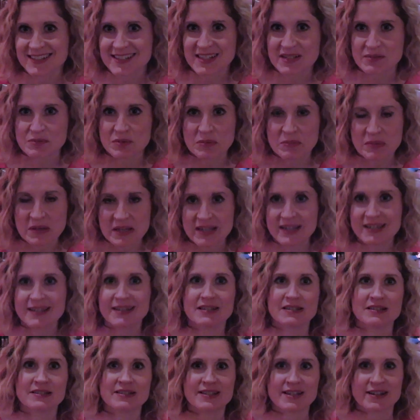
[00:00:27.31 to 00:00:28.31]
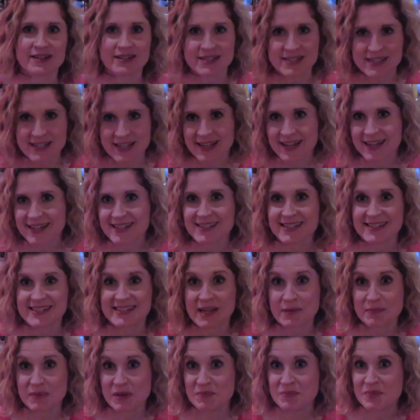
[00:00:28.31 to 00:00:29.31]
it's going to be me and Darius De Haas and
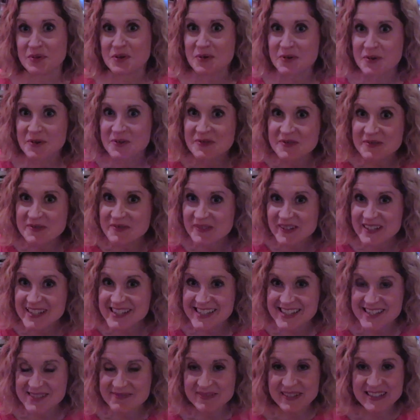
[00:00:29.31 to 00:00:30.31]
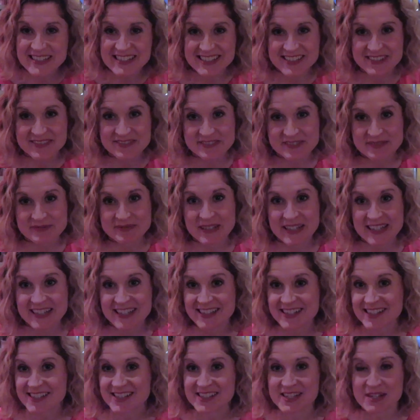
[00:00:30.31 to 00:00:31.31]
Debby Boone, which is a big deal for me
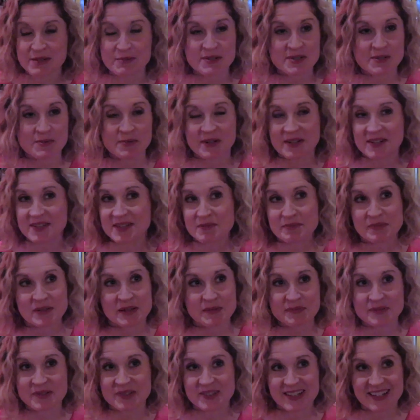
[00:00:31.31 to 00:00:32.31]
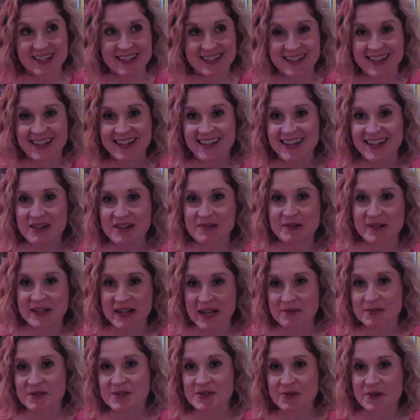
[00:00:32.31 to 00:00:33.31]
because she was one of the people that when
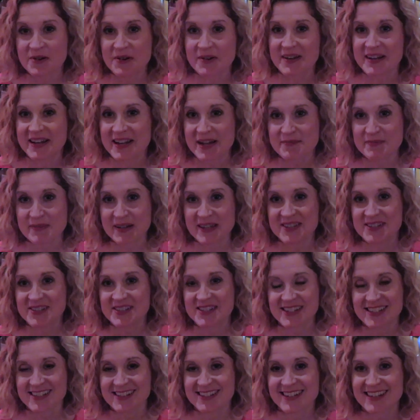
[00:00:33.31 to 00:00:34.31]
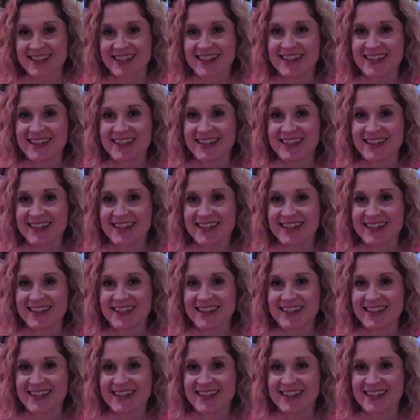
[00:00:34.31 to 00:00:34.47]
I was growing up, I used to